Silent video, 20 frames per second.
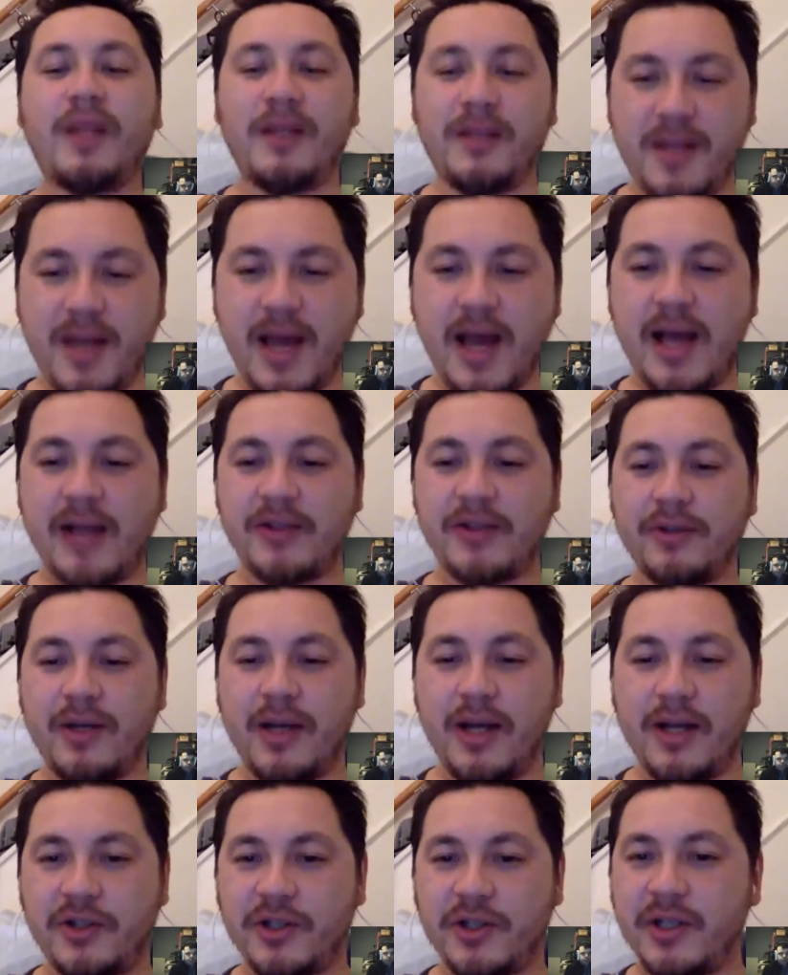Yeah,
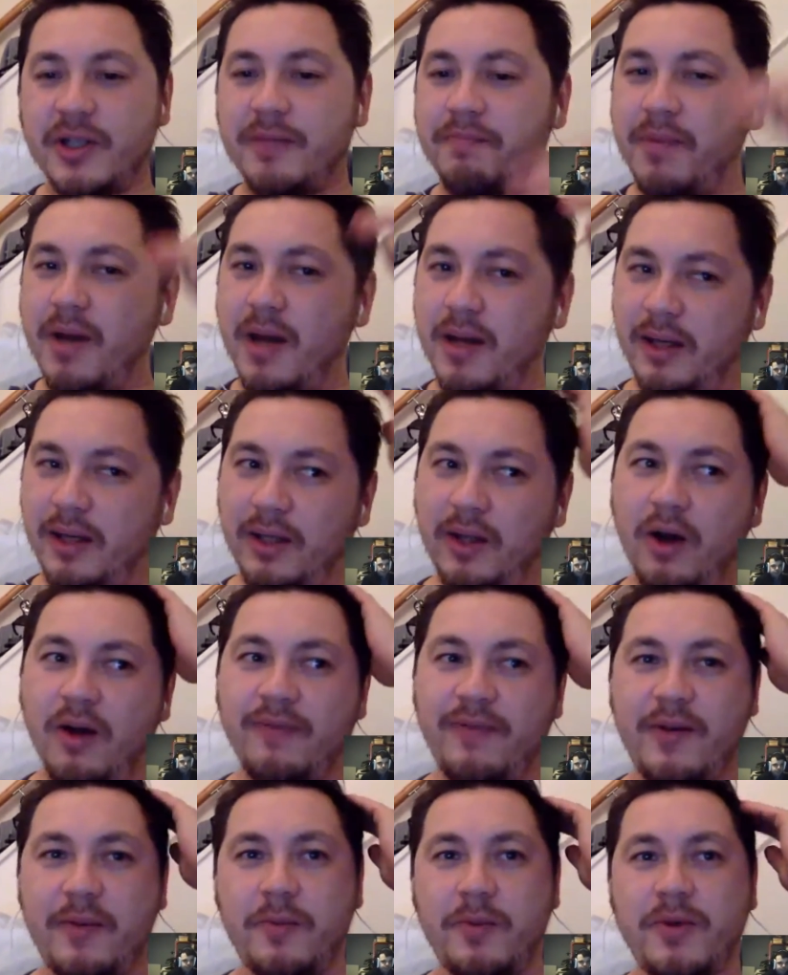and a lot
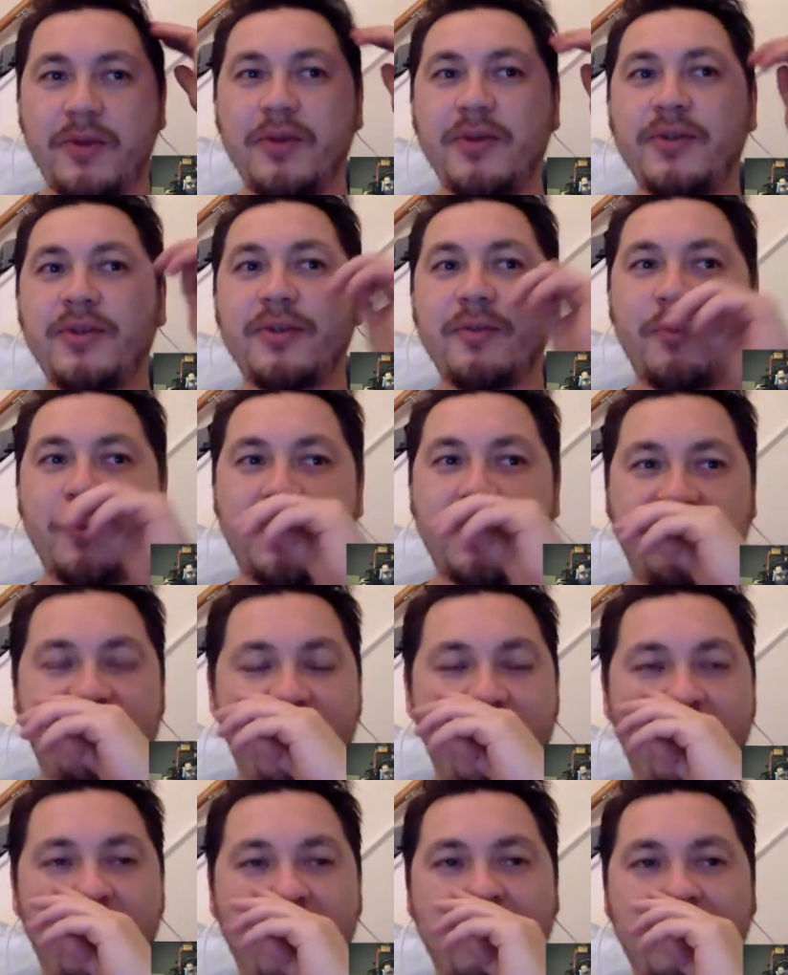of it was
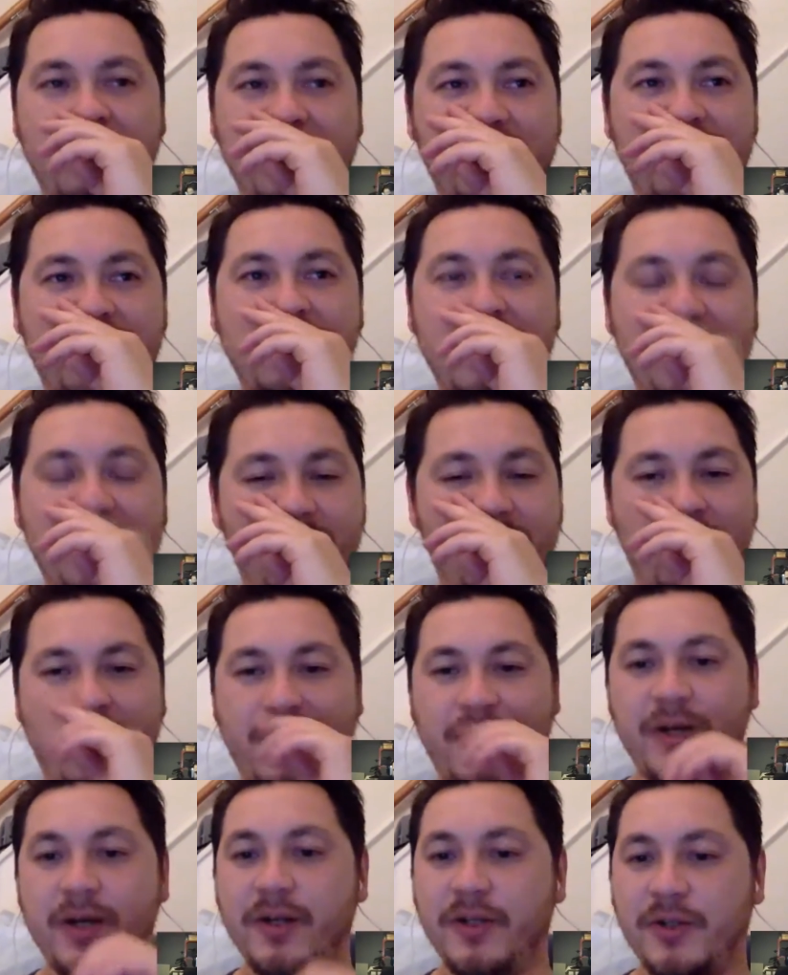filmed
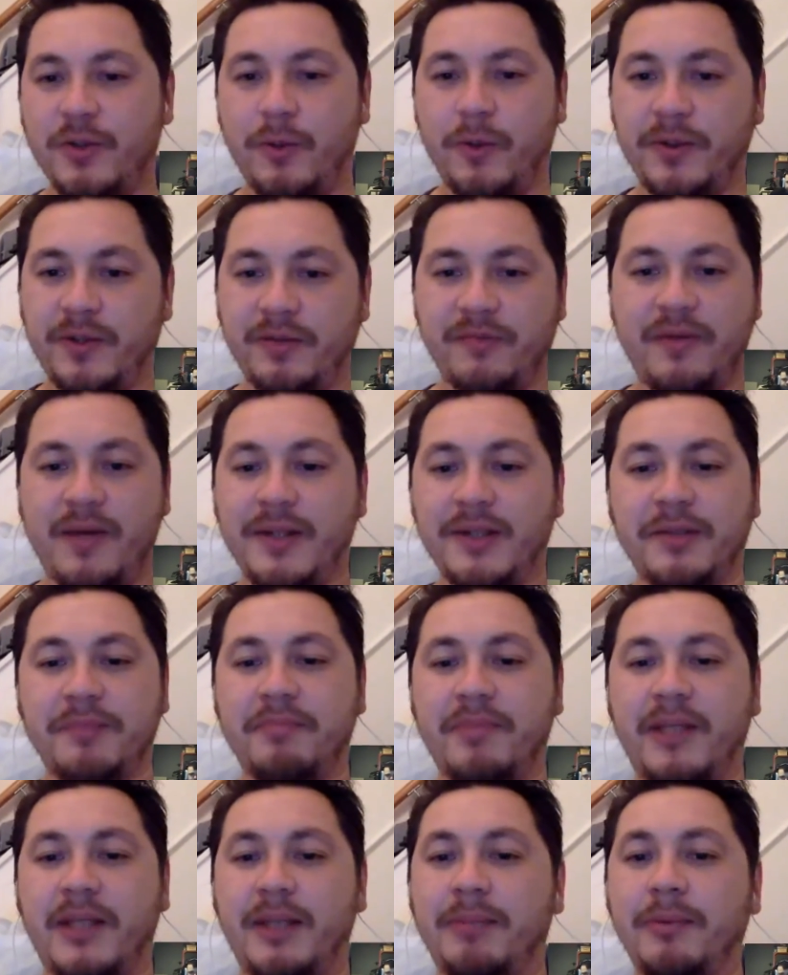with her talking to
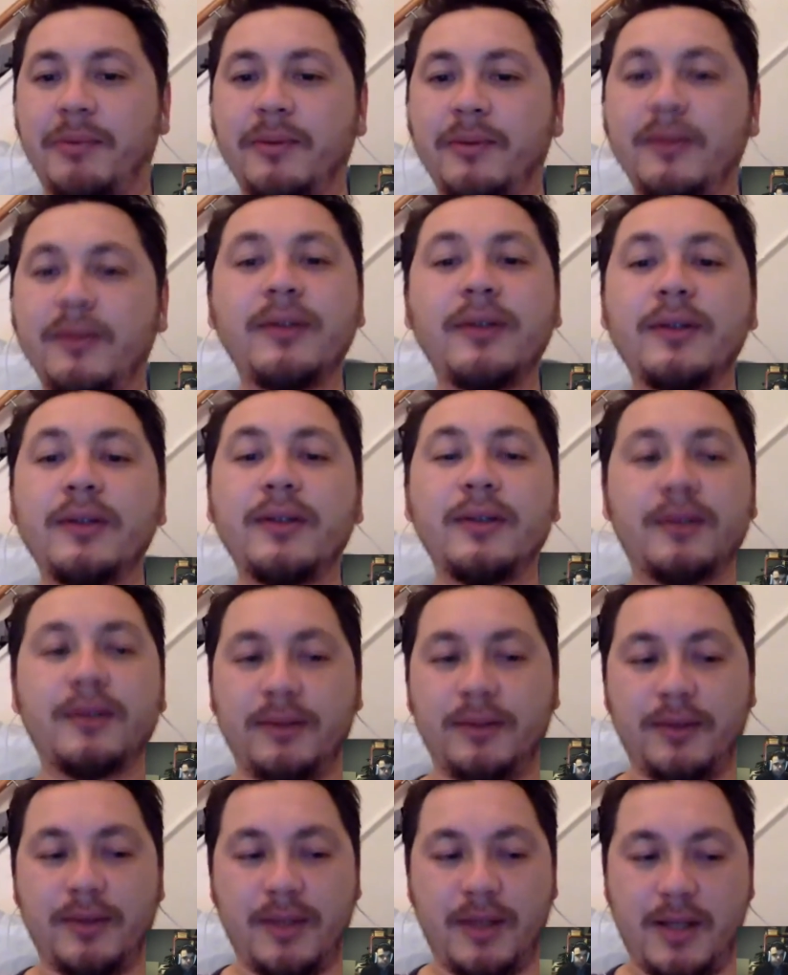random people,
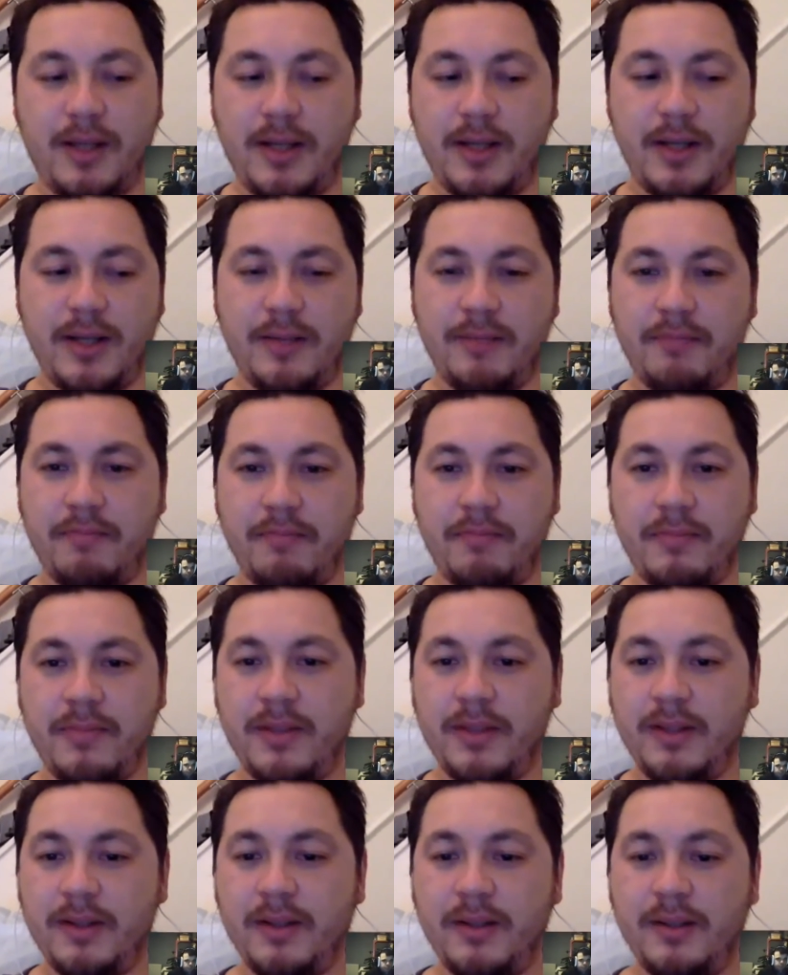
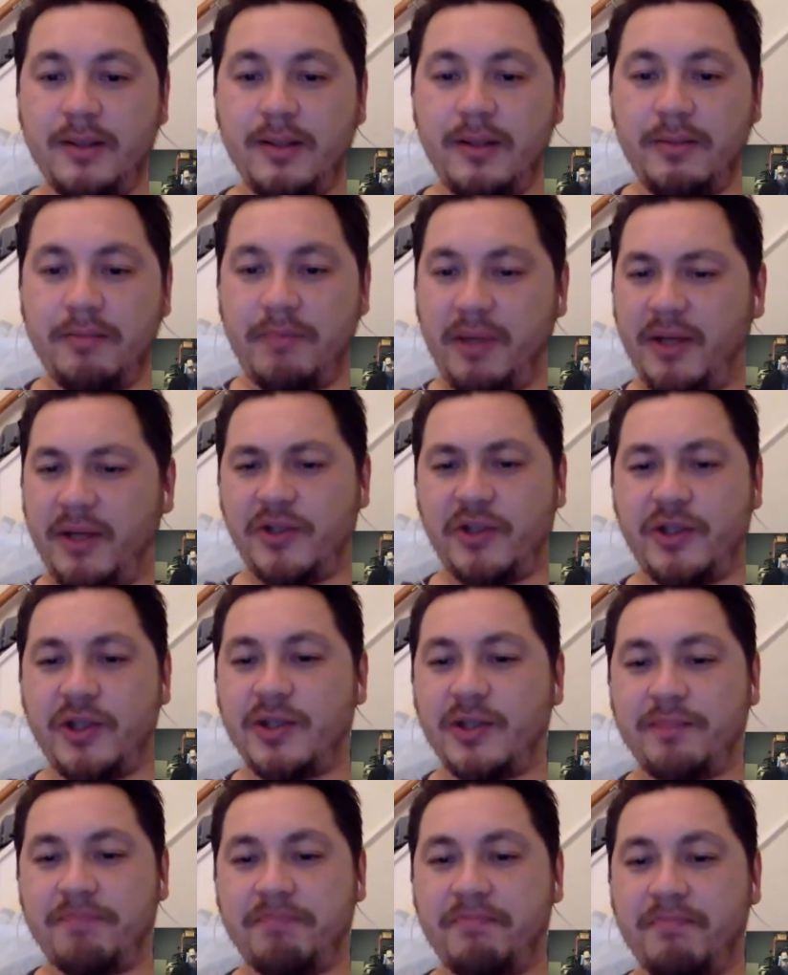because
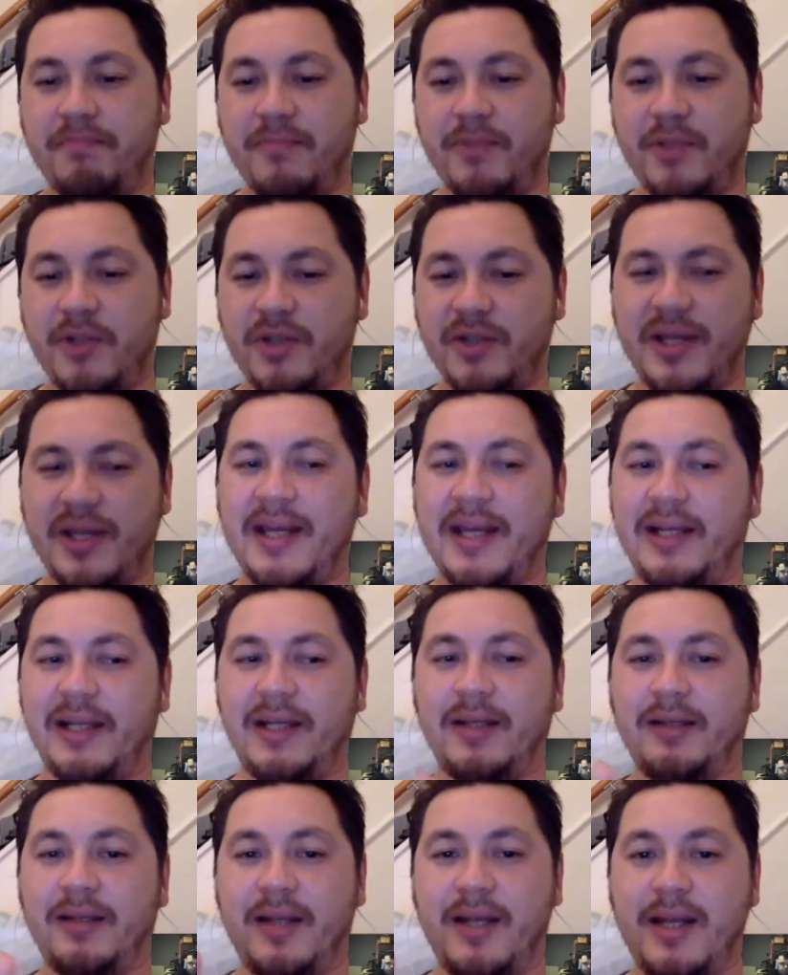she's an
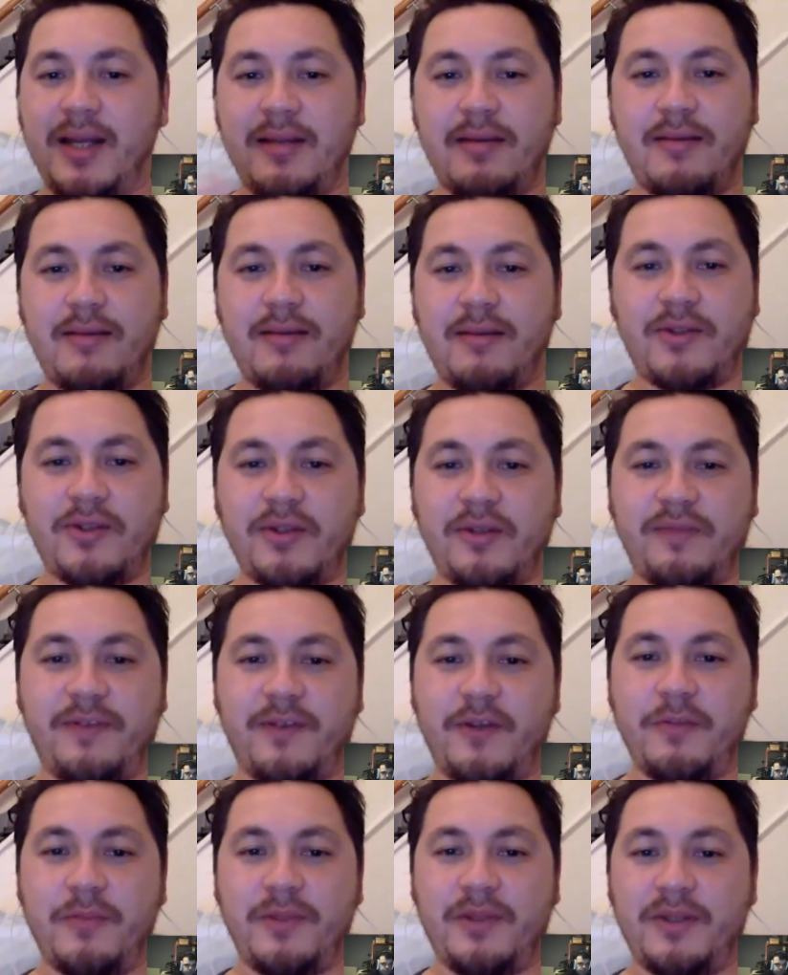alien in sort of
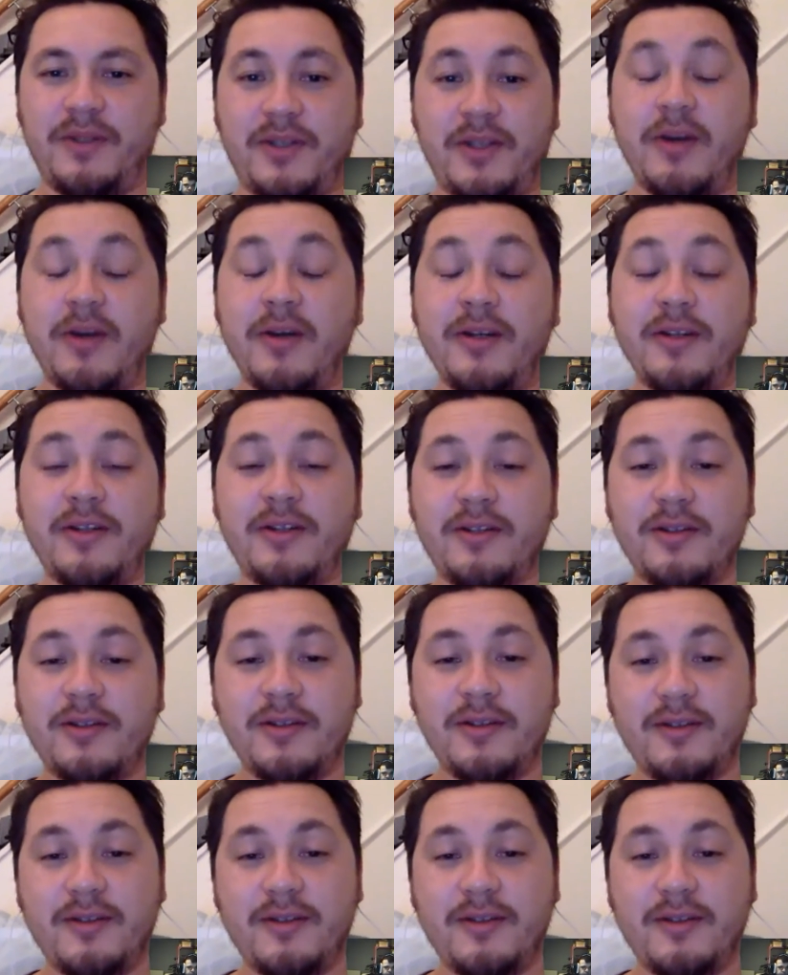human disguise,